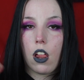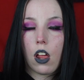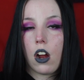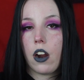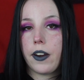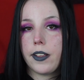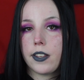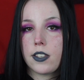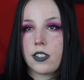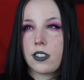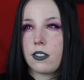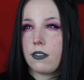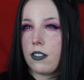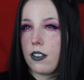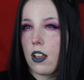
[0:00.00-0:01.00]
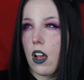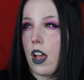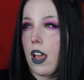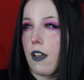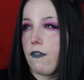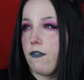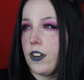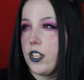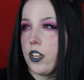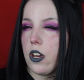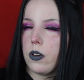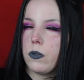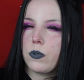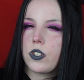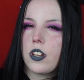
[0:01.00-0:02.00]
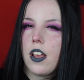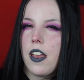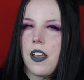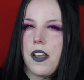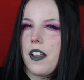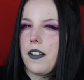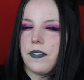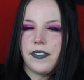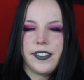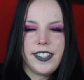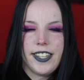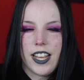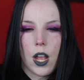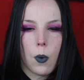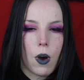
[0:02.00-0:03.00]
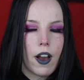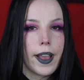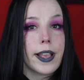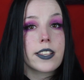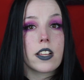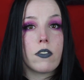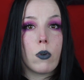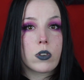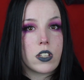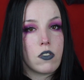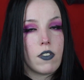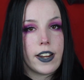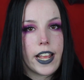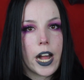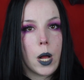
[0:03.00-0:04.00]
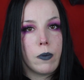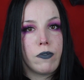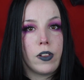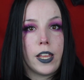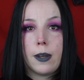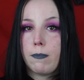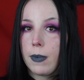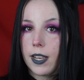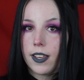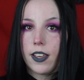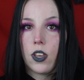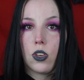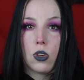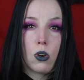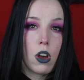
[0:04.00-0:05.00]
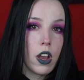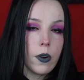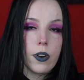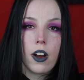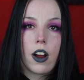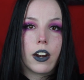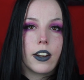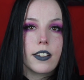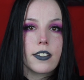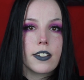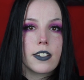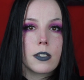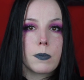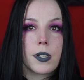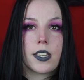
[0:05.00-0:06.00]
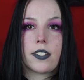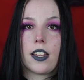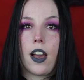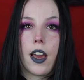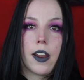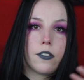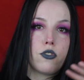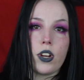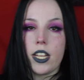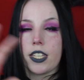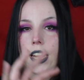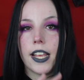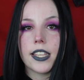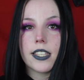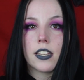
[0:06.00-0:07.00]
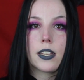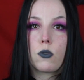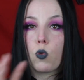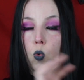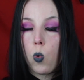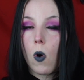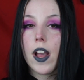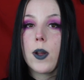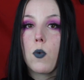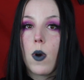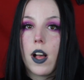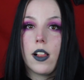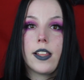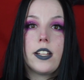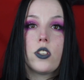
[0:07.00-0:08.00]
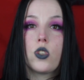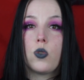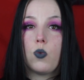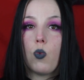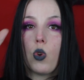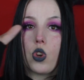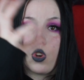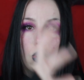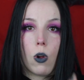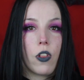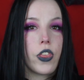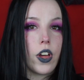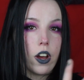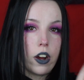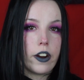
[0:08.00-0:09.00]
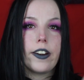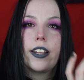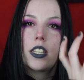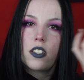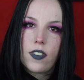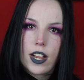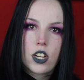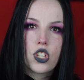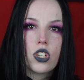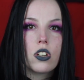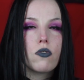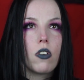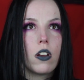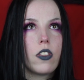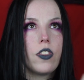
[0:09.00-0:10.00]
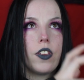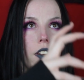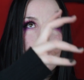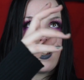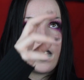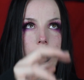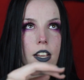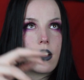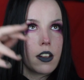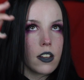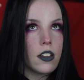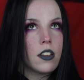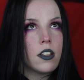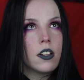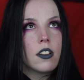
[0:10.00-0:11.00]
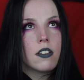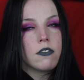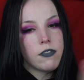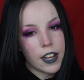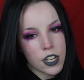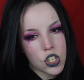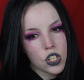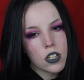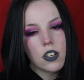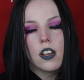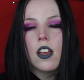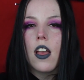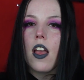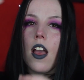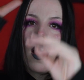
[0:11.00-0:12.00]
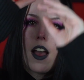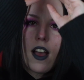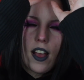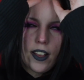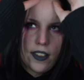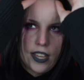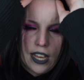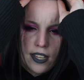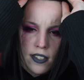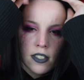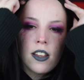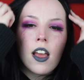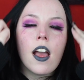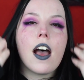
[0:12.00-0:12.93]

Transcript: harness videos, DIYs, are also really helpful in making your own harnesses, because that kind of translates quite well into goth harness fashion rather than kink fashion, I guess